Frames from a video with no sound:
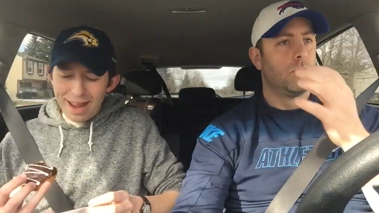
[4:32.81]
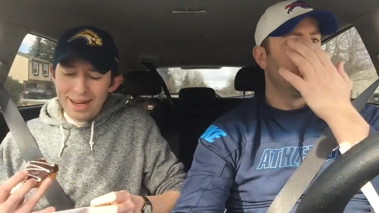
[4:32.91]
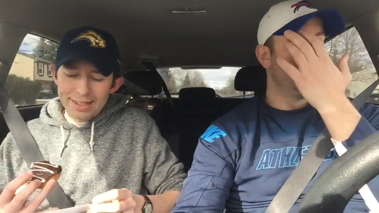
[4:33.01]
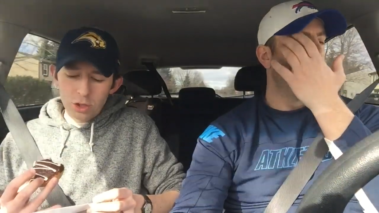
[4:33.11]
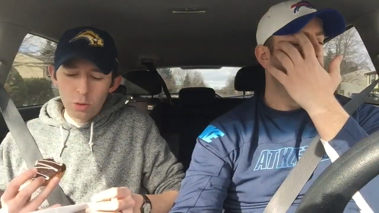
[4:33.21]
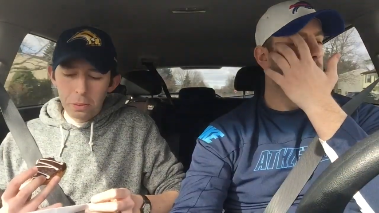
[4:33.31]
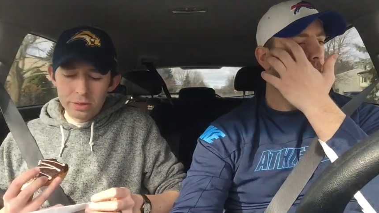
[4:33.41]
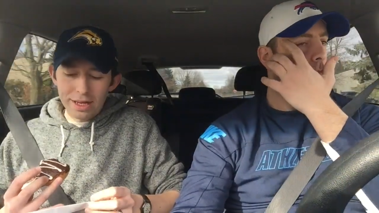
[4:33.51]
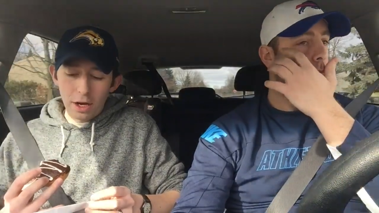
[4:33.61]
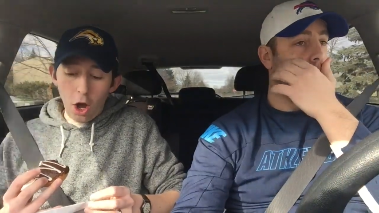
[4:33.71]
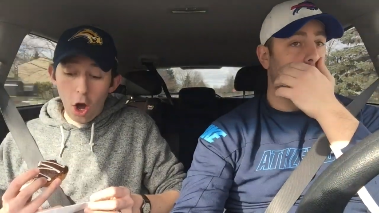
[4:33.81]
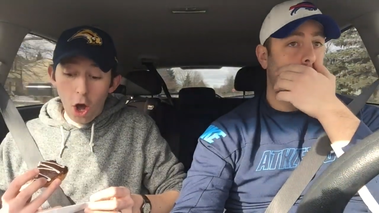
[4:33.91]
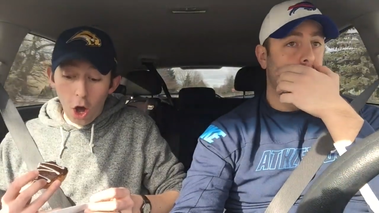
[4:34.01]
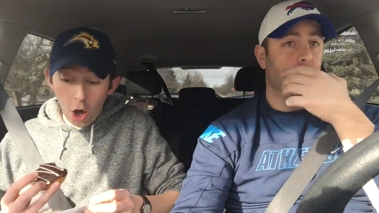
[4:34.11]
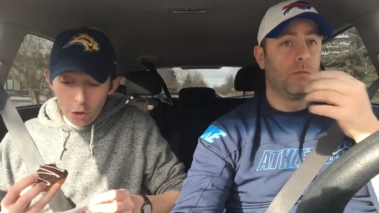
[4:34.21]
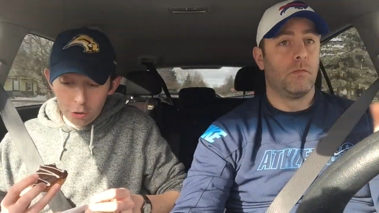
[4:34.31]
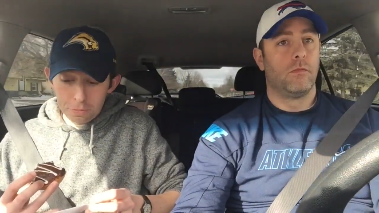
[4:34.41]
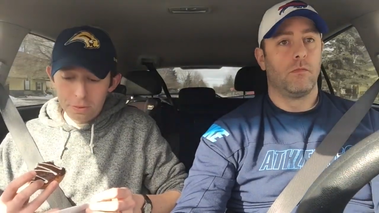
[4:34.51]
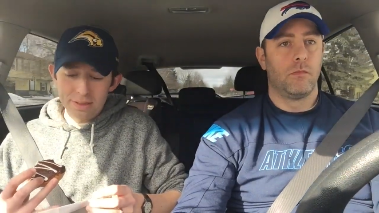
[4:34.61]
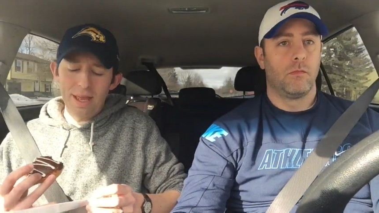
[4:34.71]
Speaker 1: 92%,
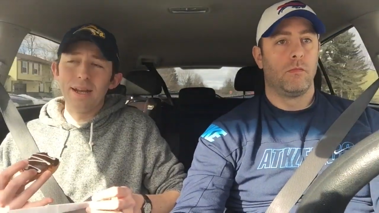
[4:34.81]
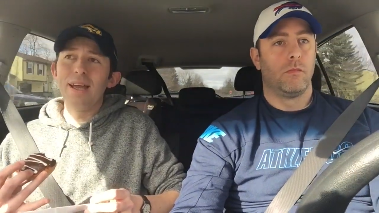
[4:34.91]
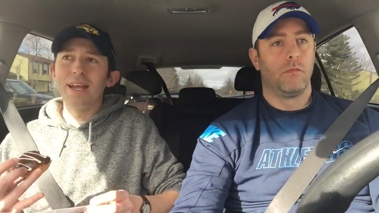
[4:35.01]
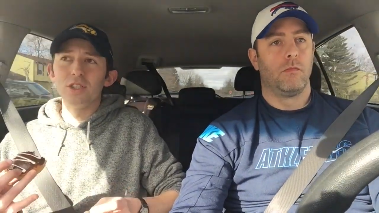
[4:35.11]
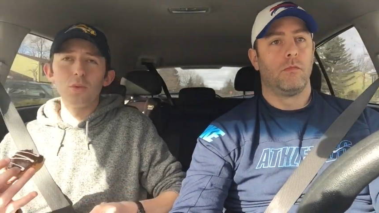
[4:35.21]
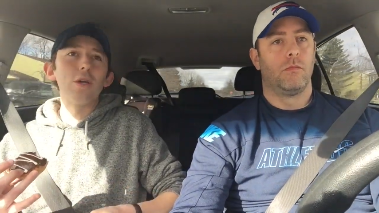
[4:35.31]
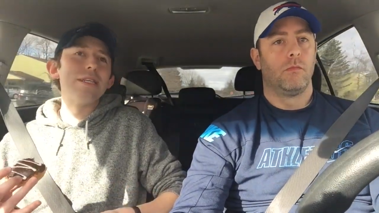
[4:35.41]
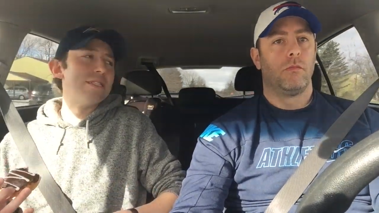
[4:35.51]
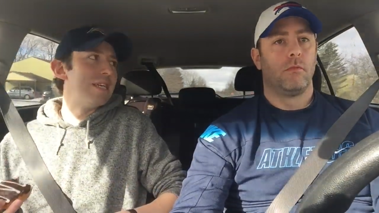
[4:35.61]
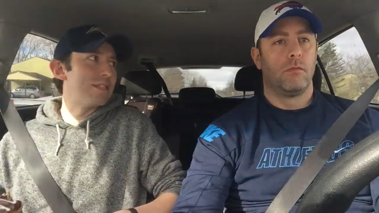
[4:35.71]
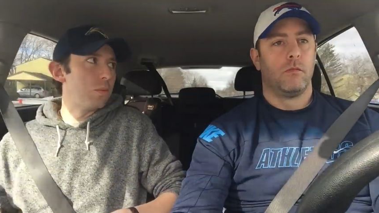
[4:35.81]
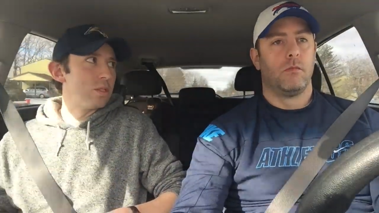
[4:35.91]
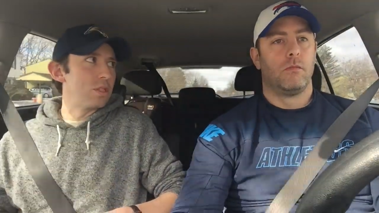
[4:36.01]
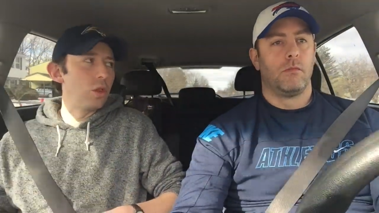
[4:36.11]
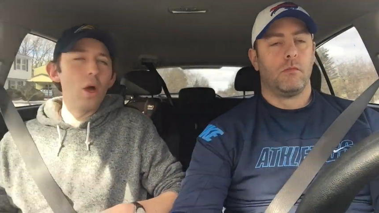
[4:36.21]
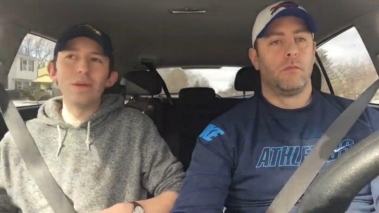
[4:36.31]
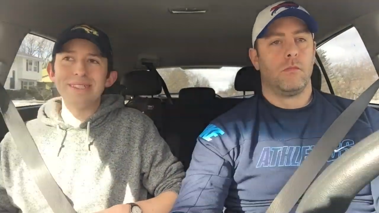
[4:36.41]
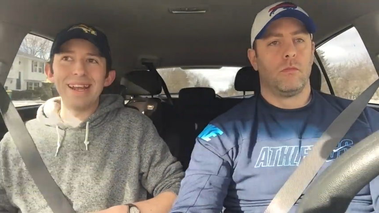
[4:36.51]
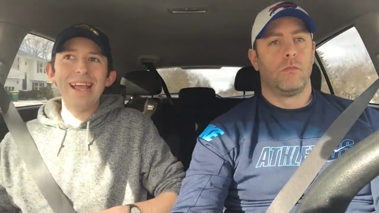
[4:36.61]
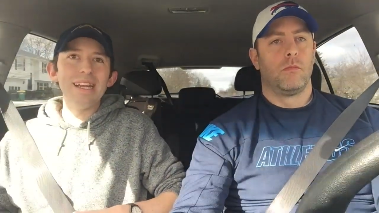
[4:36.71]
100%, and his rookie season was the
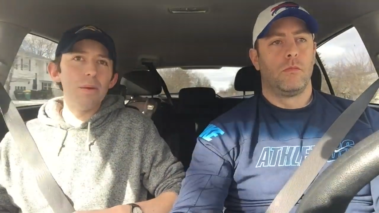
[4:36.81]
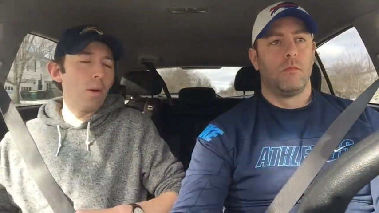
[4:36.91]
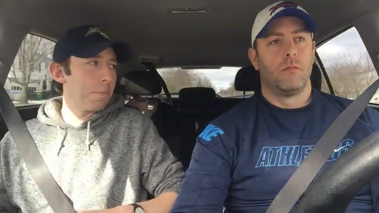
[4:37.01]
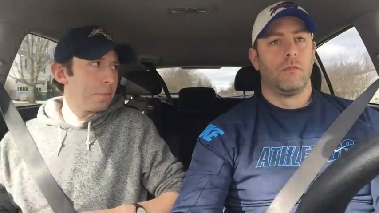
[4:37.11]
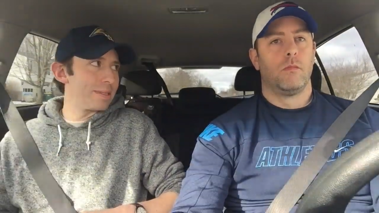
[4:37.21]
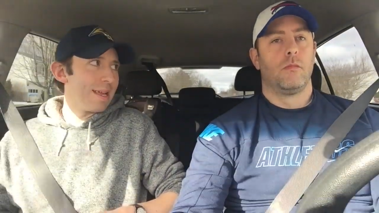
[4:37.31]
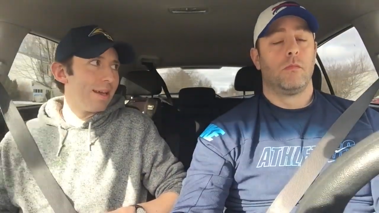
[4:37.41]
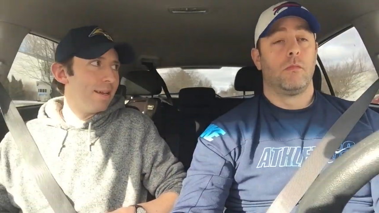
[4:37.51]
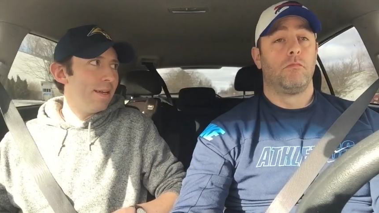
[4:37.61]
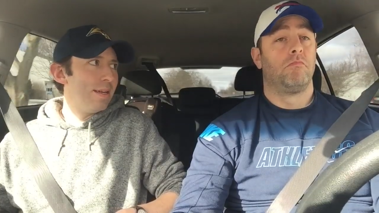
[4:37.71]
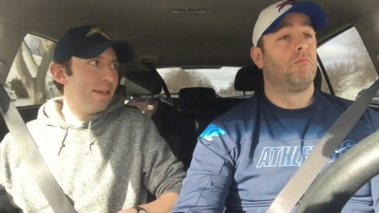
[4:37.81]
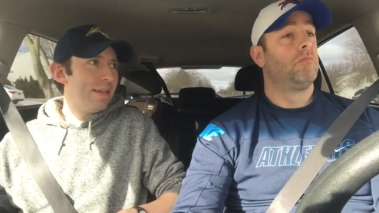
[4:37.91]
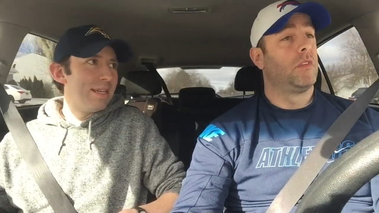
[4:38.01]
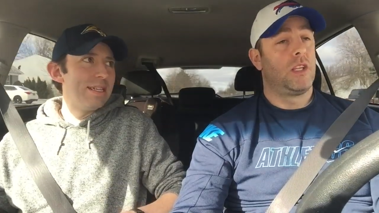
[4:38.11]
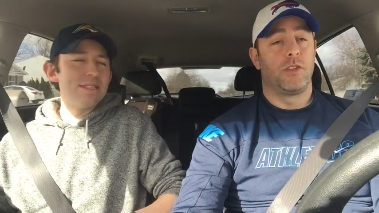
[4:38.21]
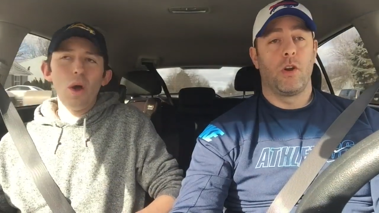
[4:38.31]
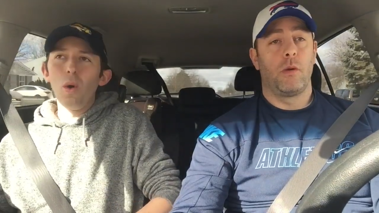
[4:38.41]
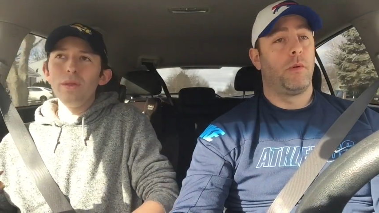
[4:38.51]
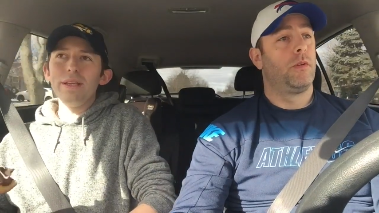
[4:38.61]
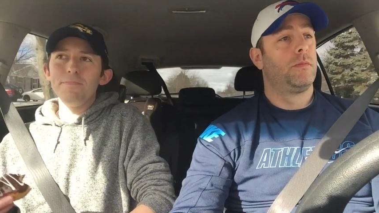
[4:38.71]
lowest at 81%. He's
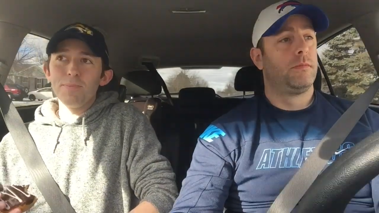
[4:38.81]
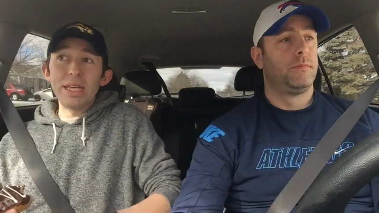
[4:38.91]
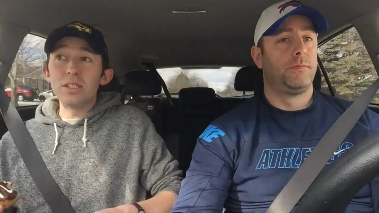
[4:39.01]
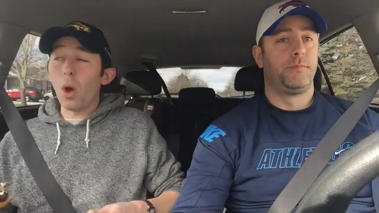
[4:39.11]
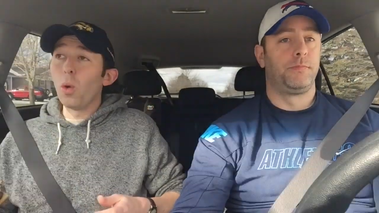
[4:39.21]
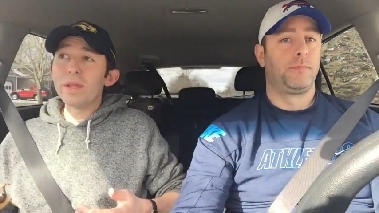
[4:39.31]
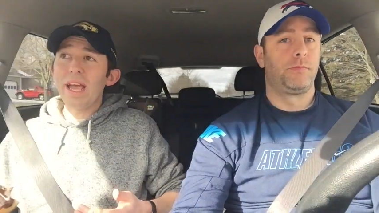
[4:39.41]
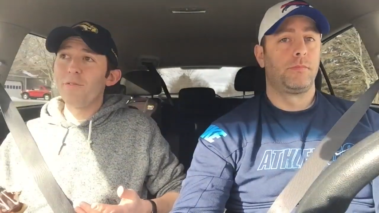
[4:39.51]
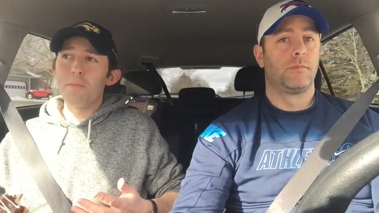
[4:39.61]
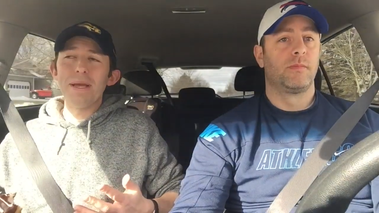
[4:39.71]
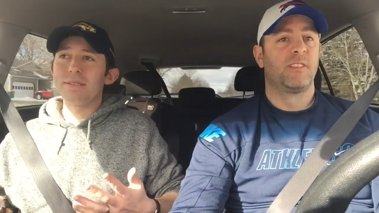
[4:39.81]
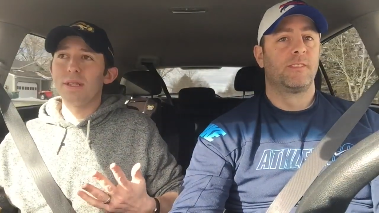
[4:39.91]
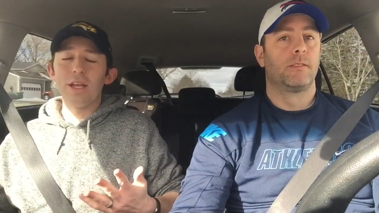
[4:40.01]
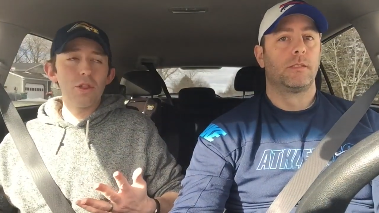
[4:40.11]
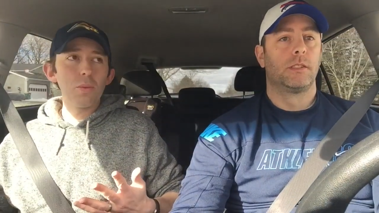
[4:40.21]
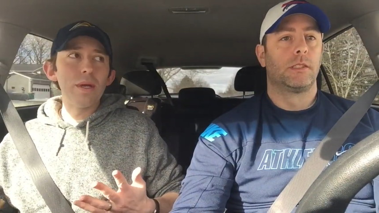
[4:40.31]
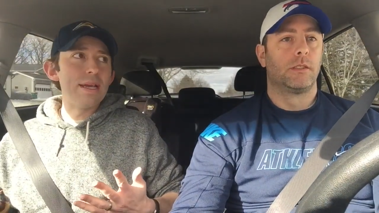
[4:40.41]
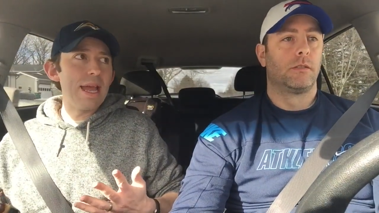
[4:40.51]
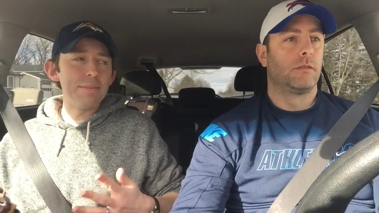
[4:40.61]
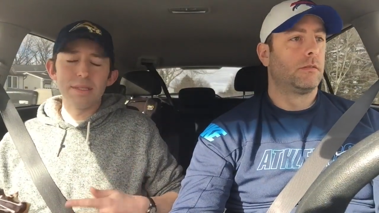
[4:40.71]
only he's only ever missed like 3
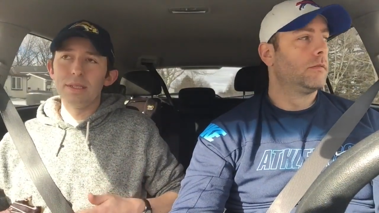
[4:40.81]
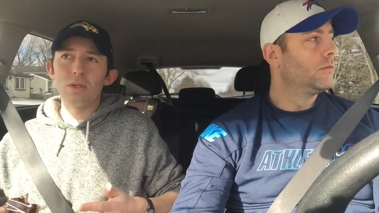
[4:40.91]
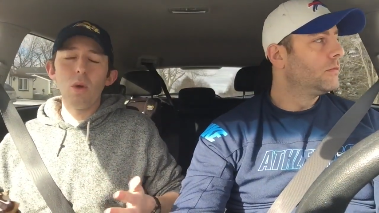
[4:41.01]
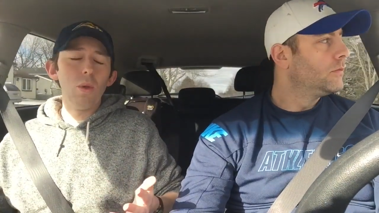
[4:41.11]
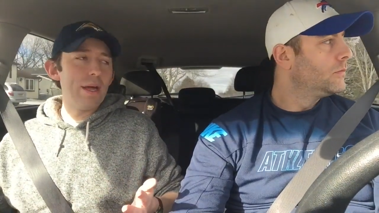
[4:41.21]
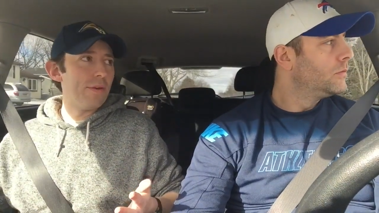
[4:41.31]
games in his whole